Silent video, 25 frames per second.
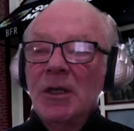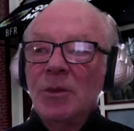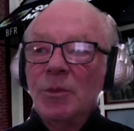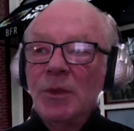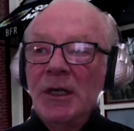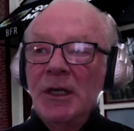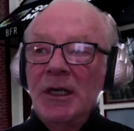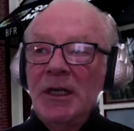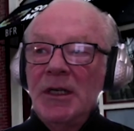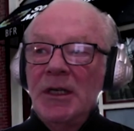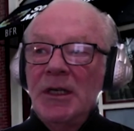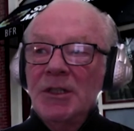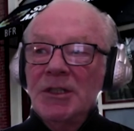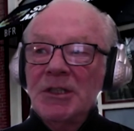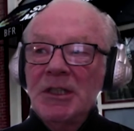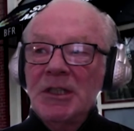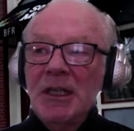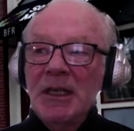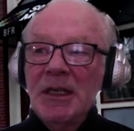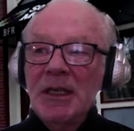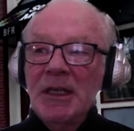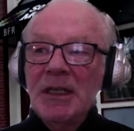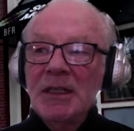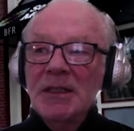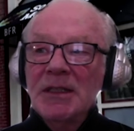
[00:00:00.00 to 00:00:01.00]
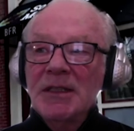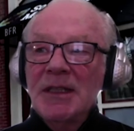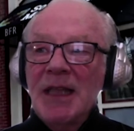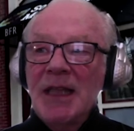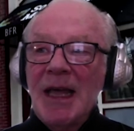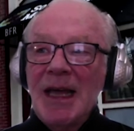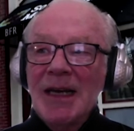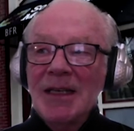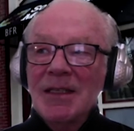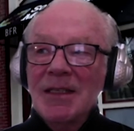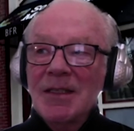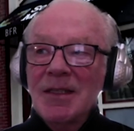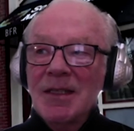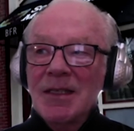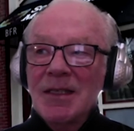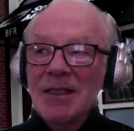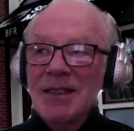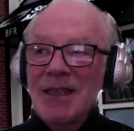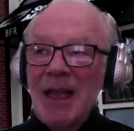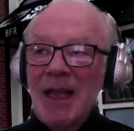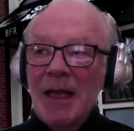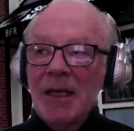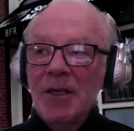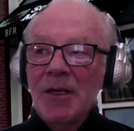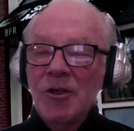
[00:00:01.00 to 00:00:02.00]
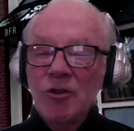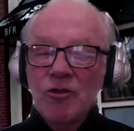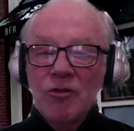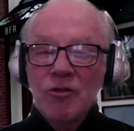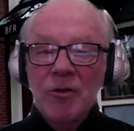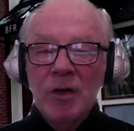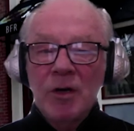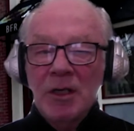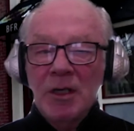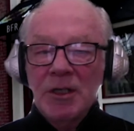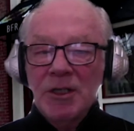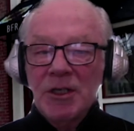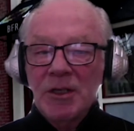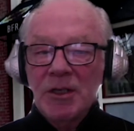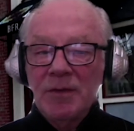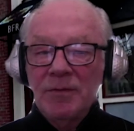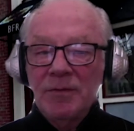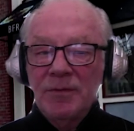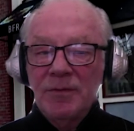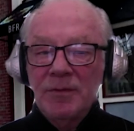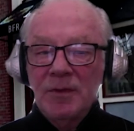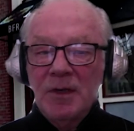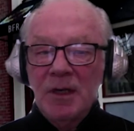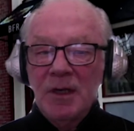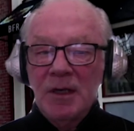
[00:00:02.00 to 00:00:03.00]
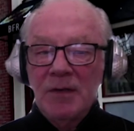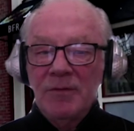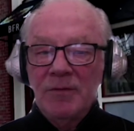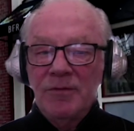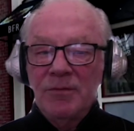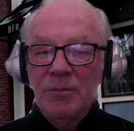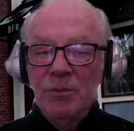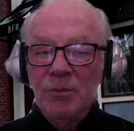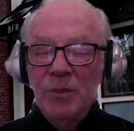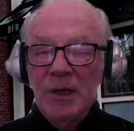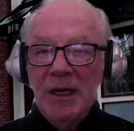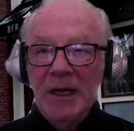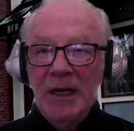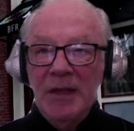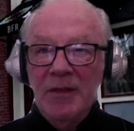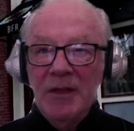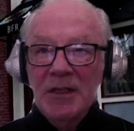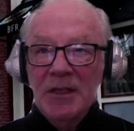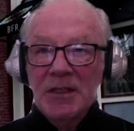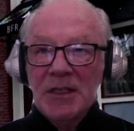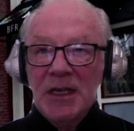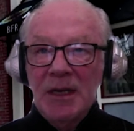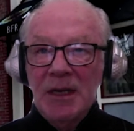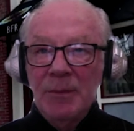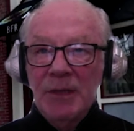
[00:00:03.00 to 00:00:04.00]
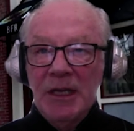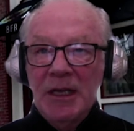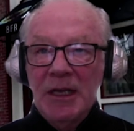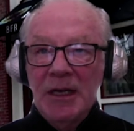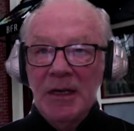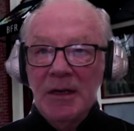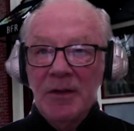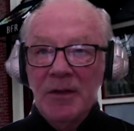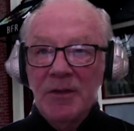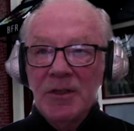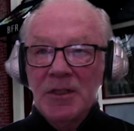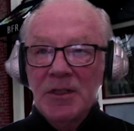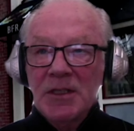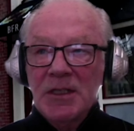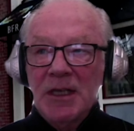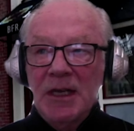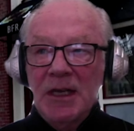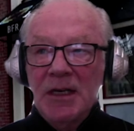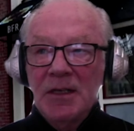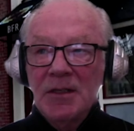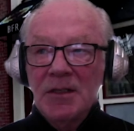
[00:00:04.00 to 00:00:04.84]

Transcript: My understanding is that is the second tranche of of money that's coming out of the state.